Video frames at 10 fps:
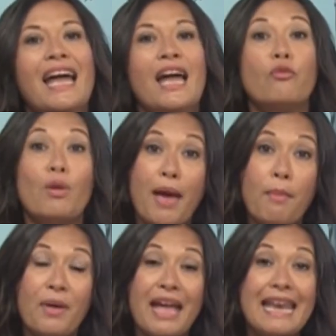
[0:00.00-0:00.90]

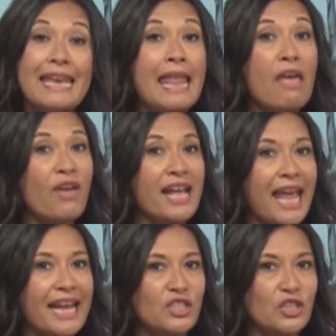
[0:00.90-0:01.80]
Remember, never
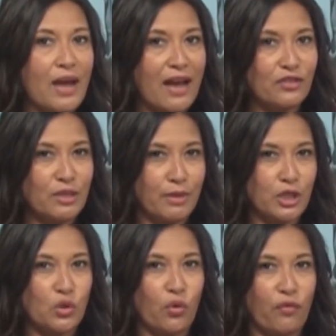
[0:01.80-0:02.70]
again do you have to
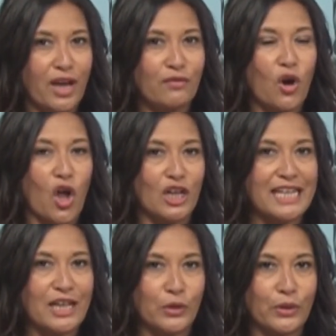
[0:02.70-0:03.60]
miss your favourite
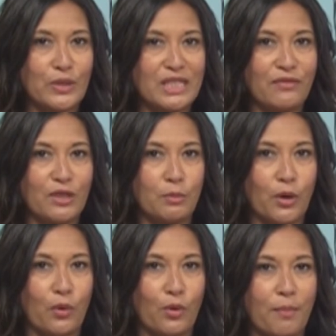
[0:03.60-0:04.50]
Holiday and Cruise TV
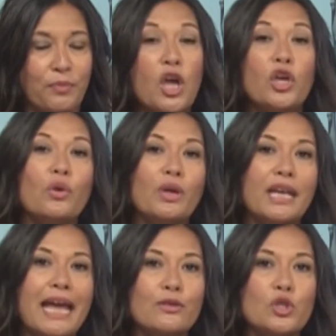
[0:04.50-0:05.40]
programme. You can
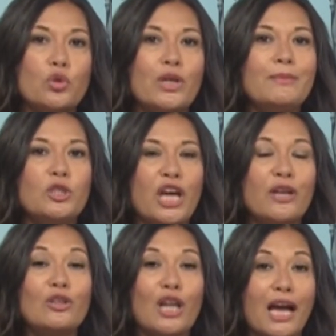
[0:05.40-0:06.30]
now stream the
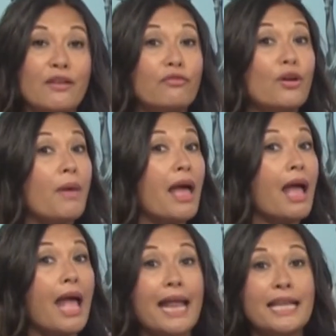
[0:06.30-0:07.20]
channel live from
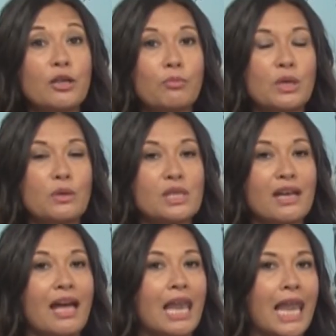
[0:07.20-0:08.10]
any
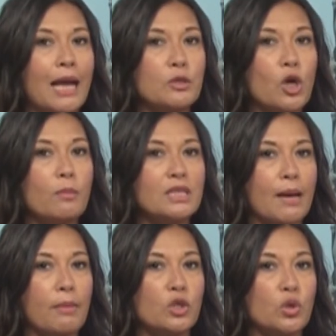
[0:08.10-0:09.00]
computer, laptop,
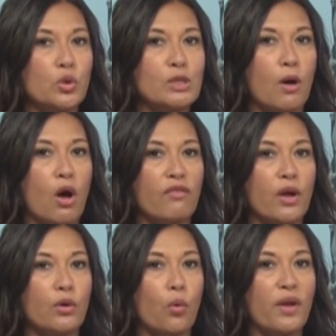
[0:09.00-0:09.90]
tablet or
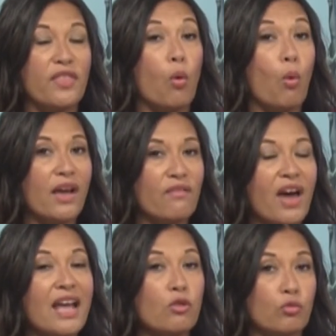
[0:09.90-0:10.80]
smartphone with a
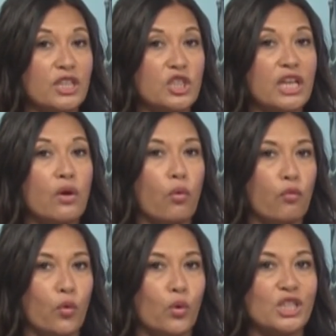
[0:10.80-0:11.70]
Wi-Fi, 3G or
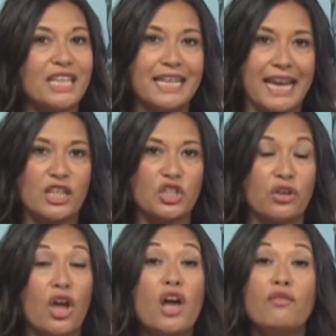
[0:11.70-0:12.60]
4G
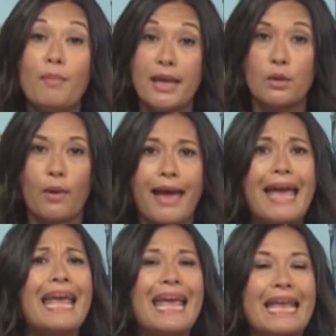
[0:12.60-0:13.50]
connection from anywhere
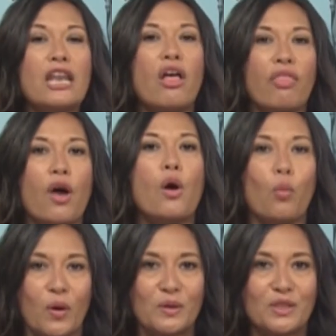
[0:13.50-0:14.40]
in the
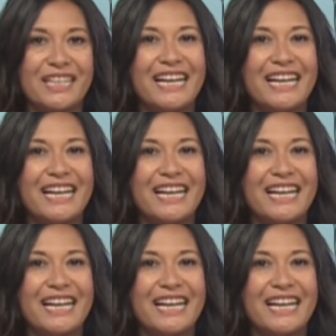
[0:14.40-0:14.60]
world.